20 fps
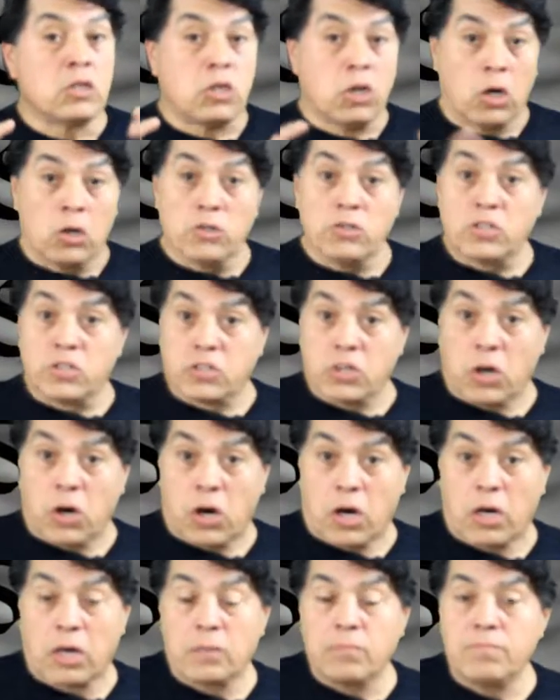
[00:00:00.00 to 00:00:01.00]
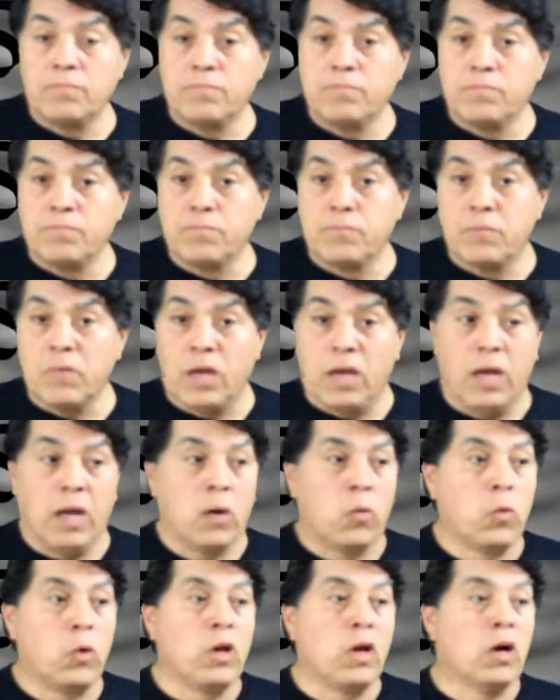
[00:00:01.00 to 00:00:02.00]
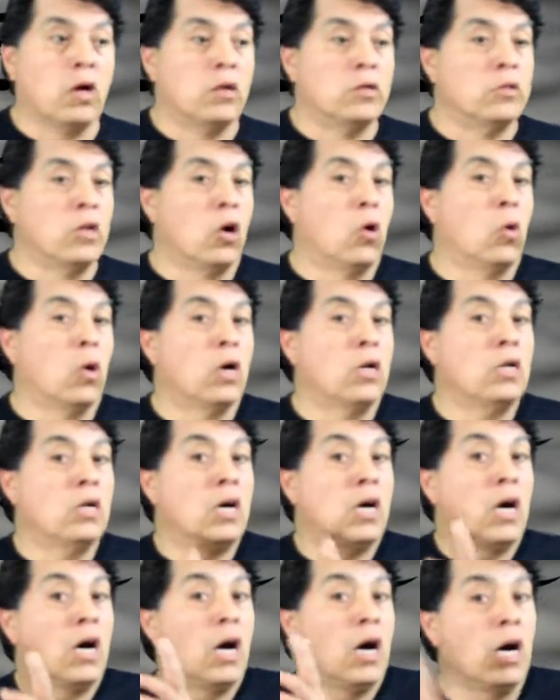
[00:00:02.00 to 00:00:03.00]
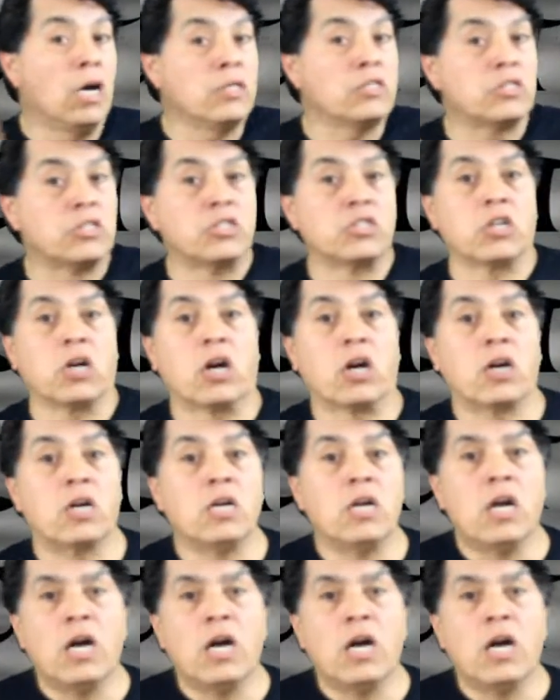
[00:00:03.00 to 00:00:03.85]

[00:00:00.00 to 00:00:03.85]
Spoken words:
ghosts are, and we all know what hunters are.